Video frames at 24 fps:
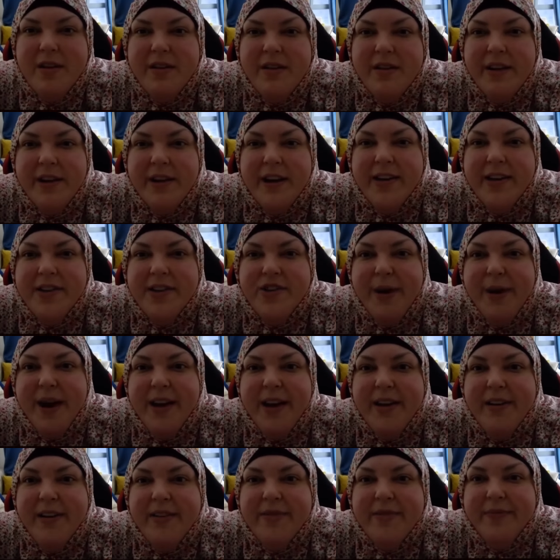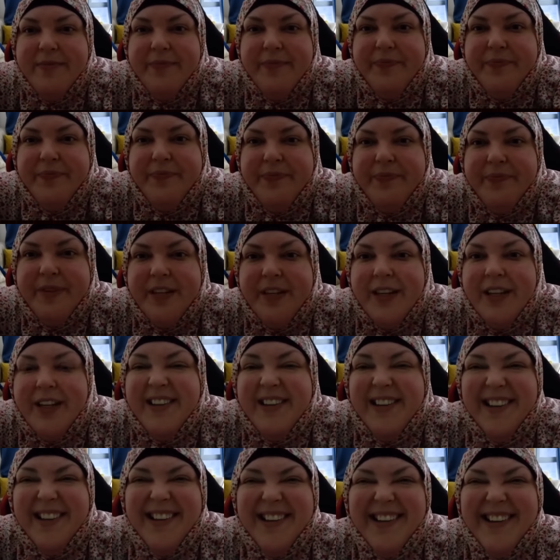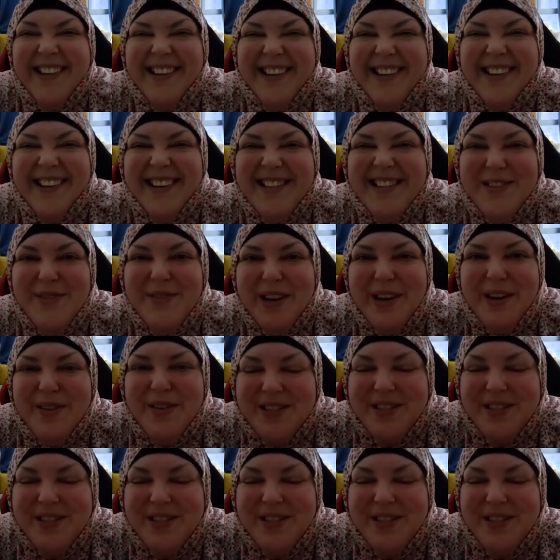That is a strong emotion. When it comes to the animals, sorry,